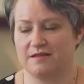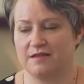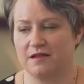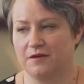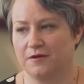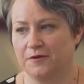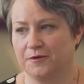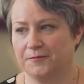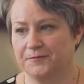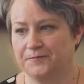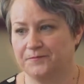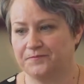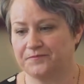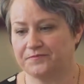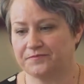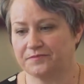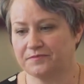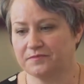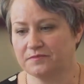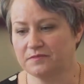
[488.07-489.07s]
So
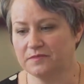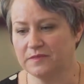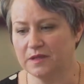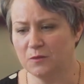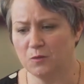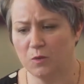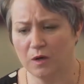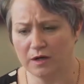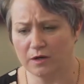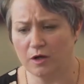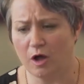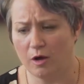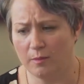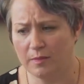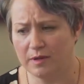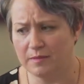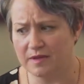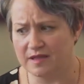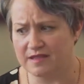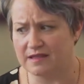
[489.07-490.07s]
one
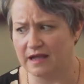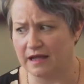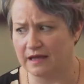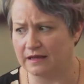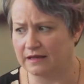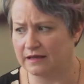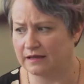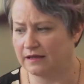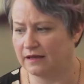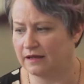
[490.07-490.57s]
common mistake